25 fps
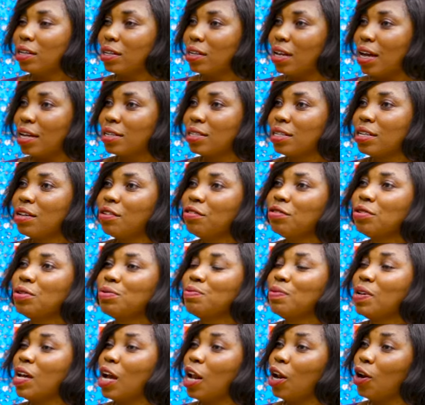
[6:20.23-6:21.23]
That
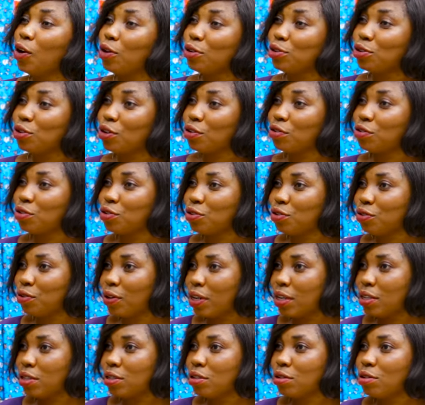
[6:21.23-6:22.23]
gives me a lot of
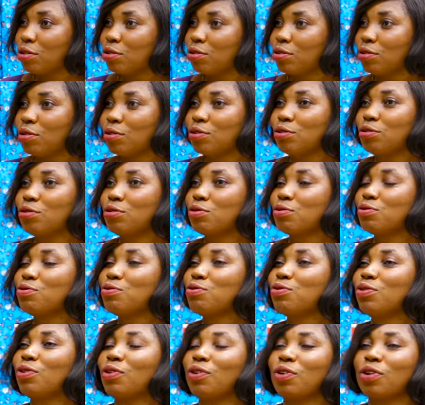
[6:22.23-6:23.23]
strength
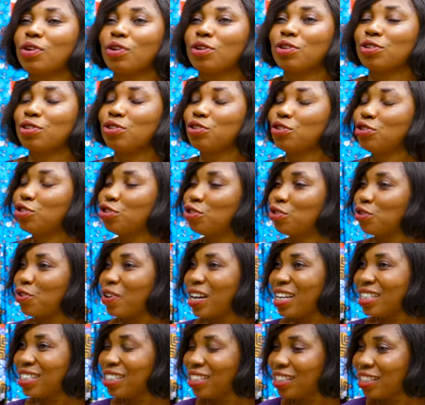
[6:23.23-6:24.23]
to
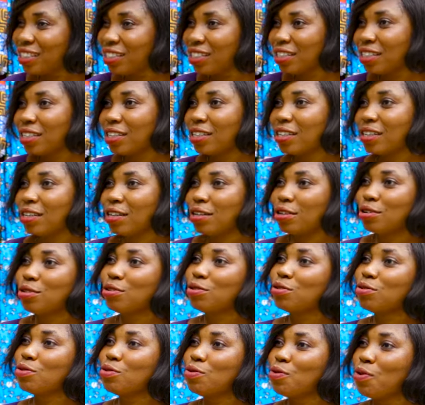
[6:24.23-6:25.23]
stretch
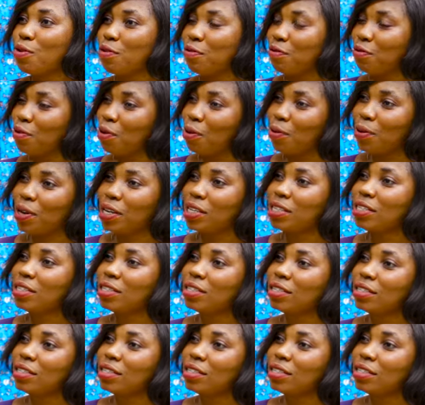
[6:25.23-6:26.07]
mm. to go forward.